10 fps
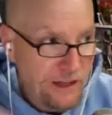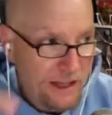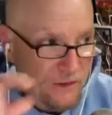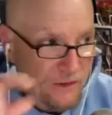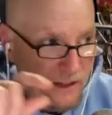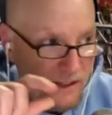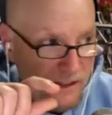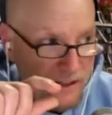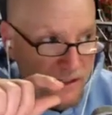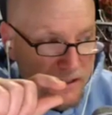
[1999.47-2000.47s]
that has like
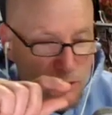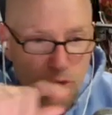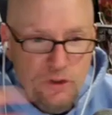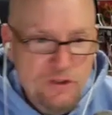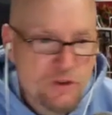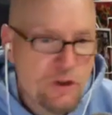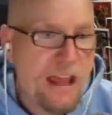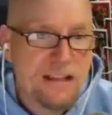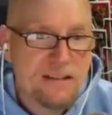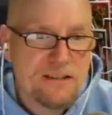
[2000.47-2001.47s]

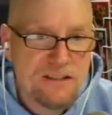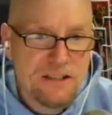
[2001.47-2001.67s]
10